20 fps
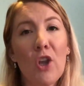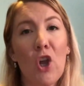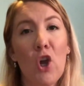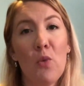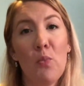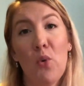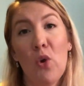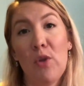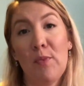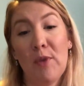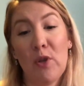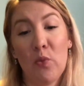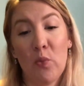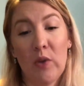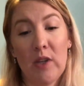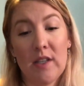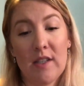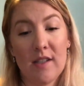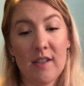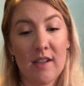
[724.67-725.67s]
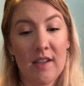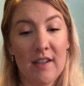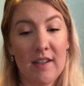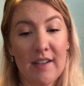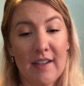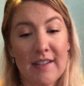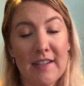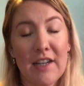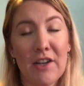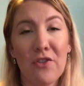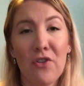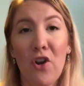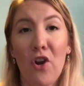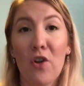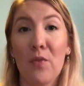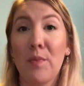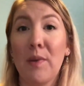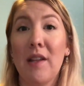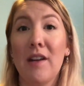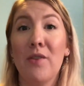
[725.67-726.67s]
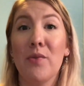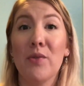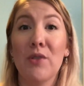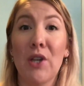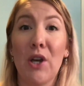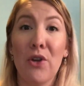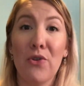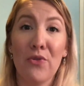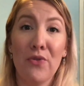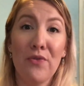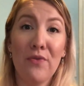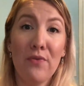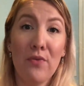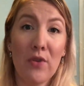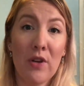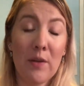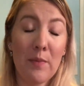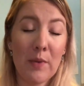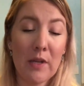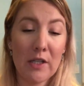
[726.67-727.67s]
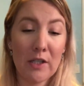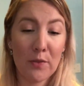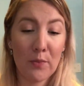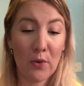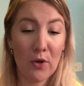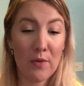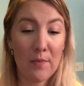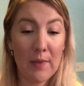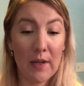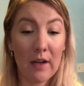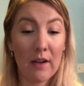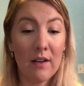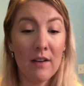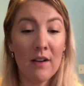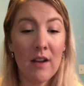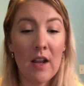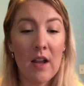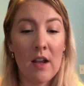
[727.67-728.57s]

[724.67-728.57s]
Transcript: appointment, we did get to hear the heartbeat, and it was 140 beats per minute,